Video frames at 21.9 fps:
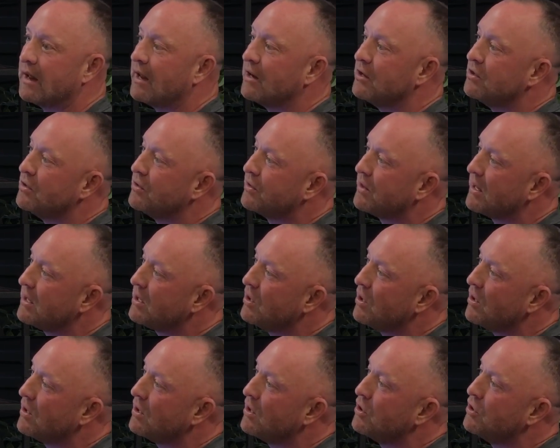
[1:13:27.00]
And do you think
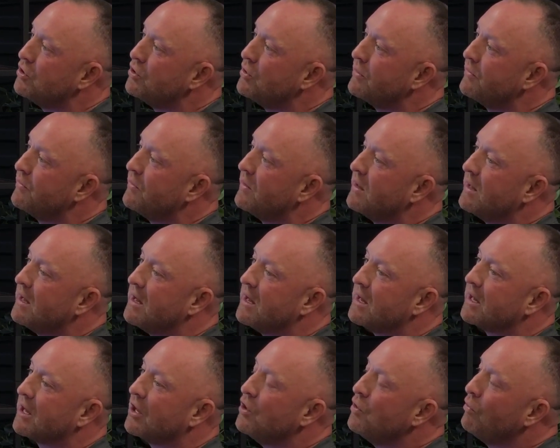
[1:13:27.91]

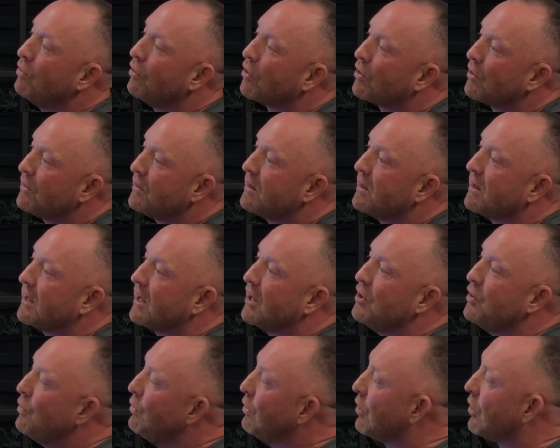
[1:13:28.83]
can you
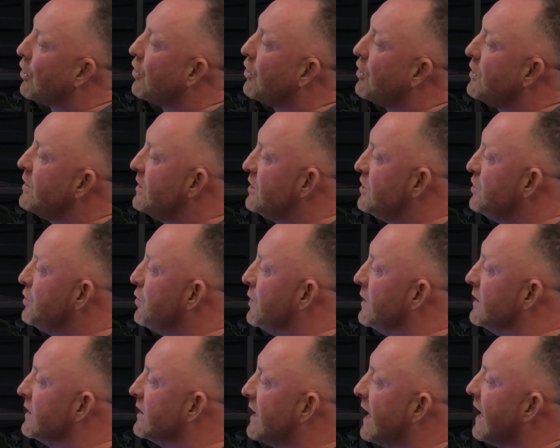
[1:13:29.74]
learn to
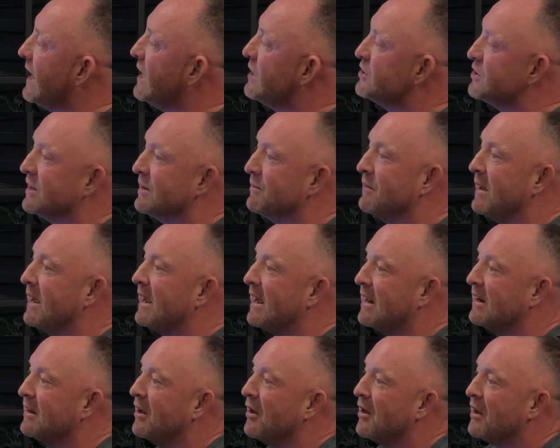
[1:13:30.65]
engage and make
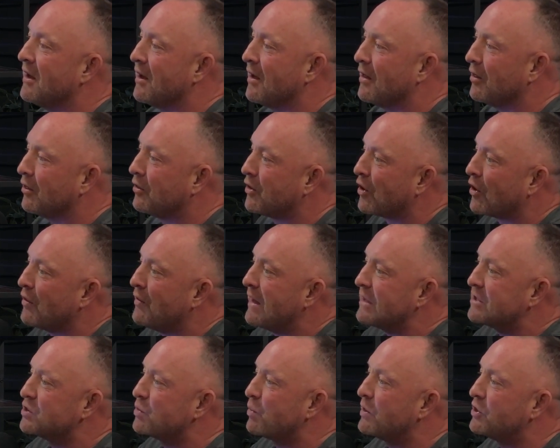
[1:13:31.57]
and turn
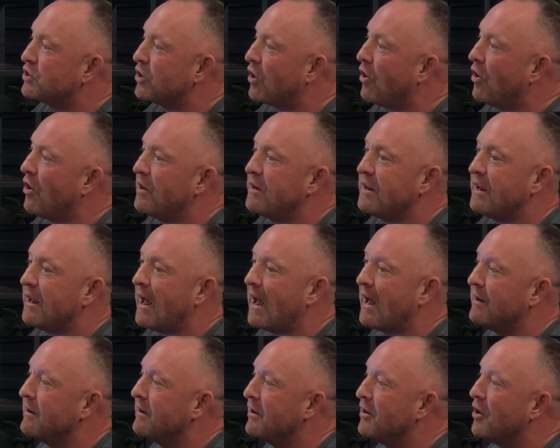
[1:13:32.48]
that switch on
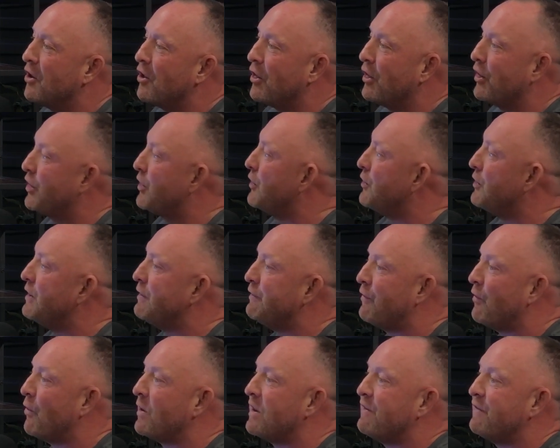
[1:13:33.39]
at 30,
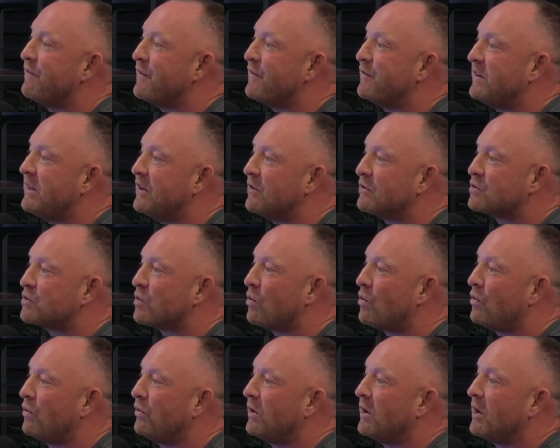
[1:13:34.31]
40, 50 years
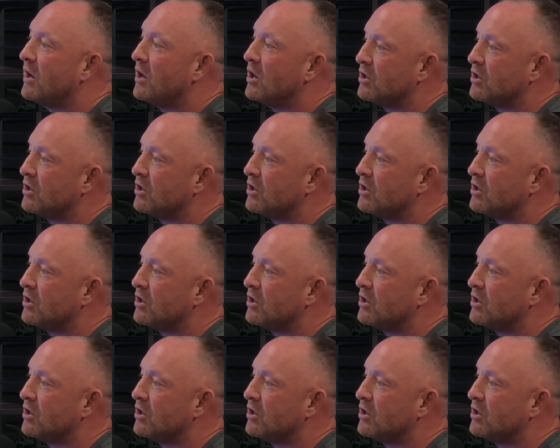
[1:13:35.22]
old?